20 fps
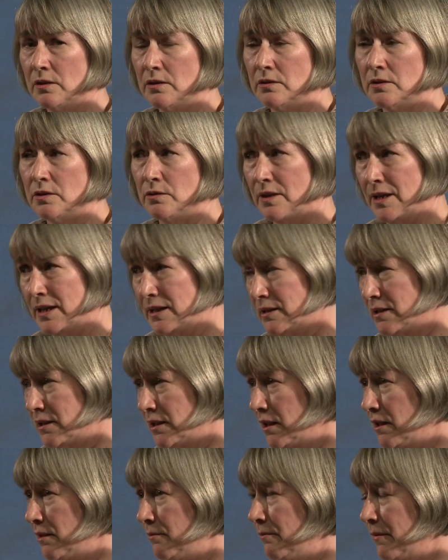do that.
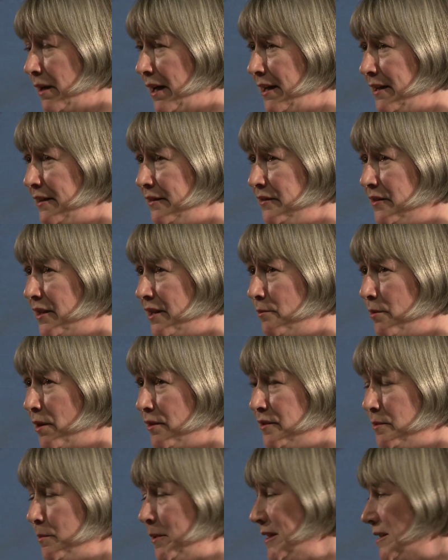And they were
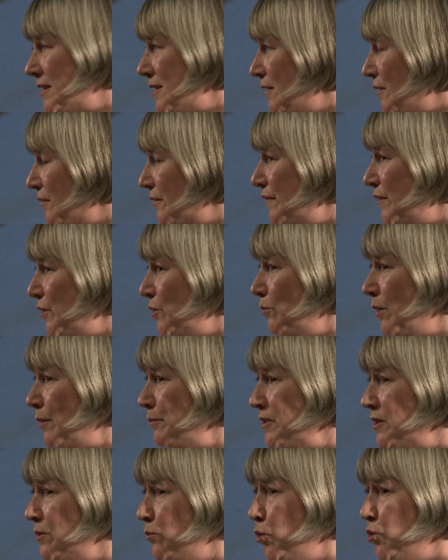both depicted in the film. One
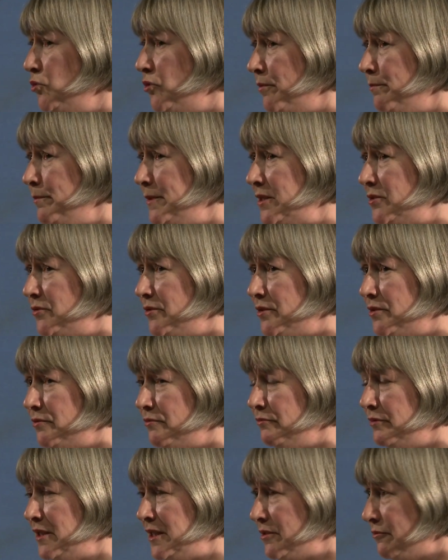was the wardrobe mistress,
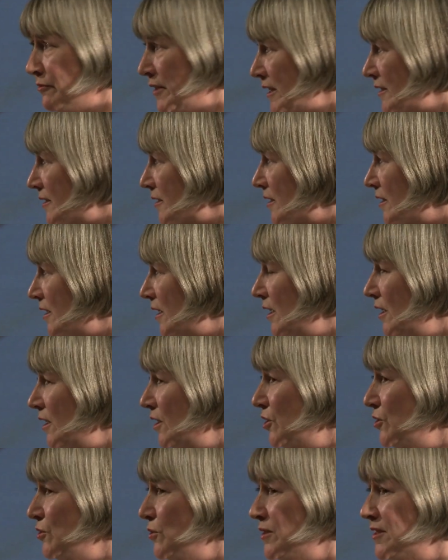Rita Riggs,
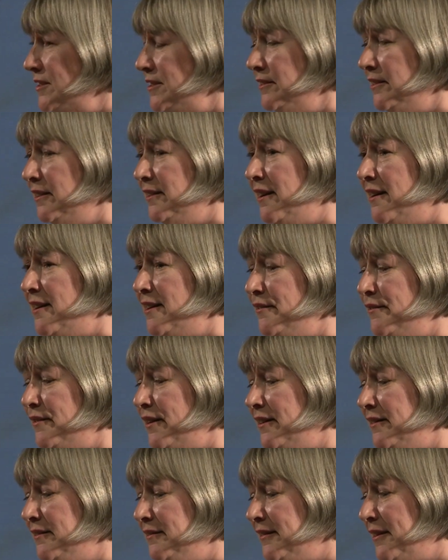who is still alive
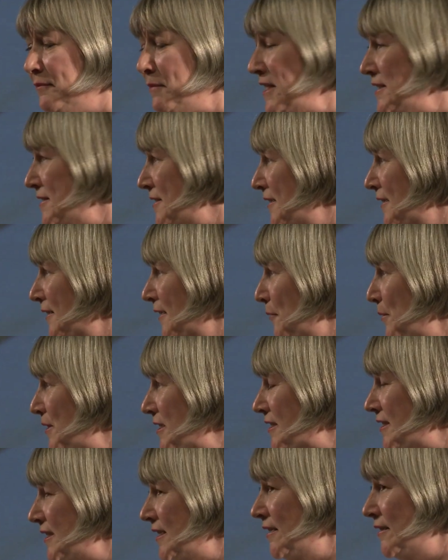and amazing, and I went
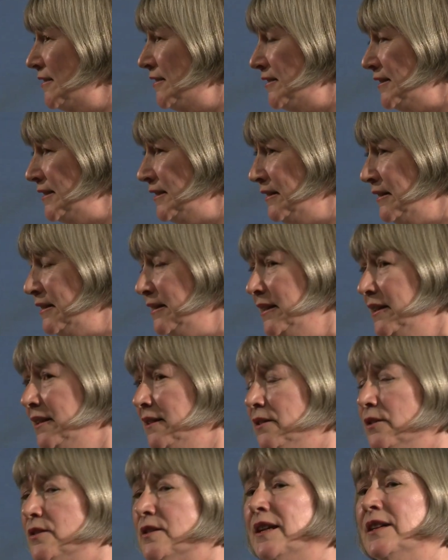to see her in
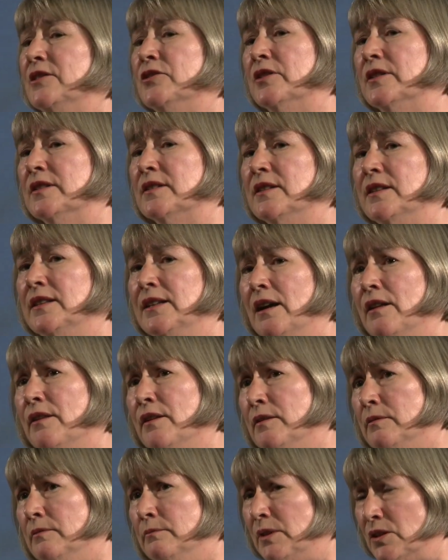Los Angeles. And the
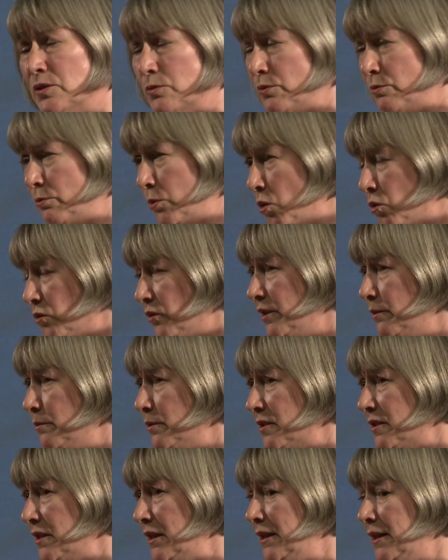other, much more importantly,
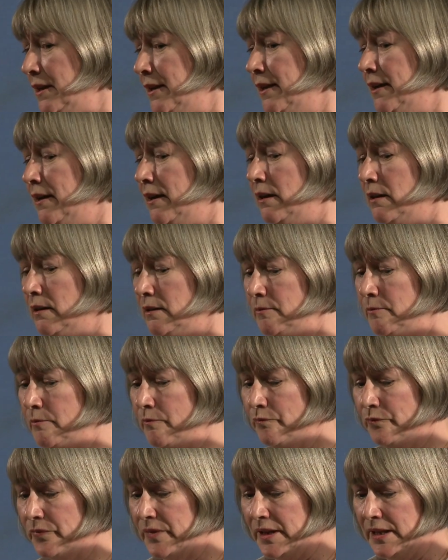was
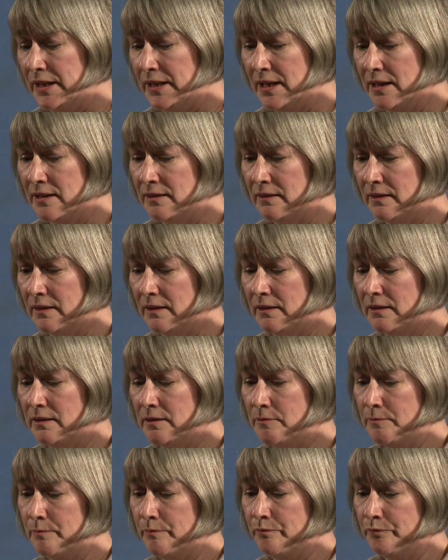the
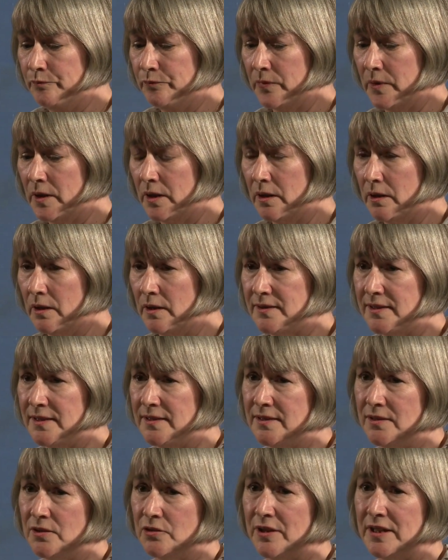young
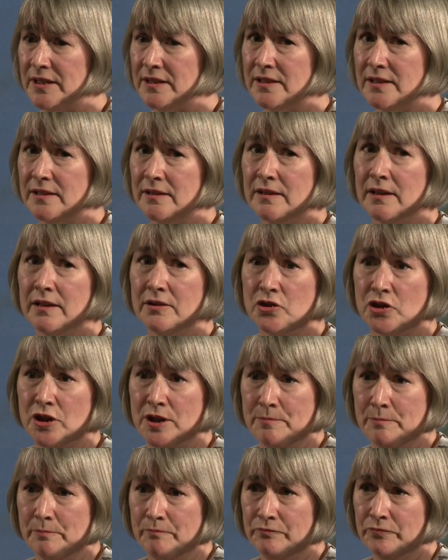assistant director,
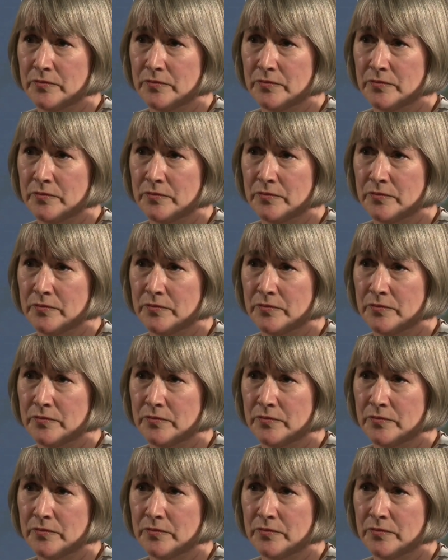Jim,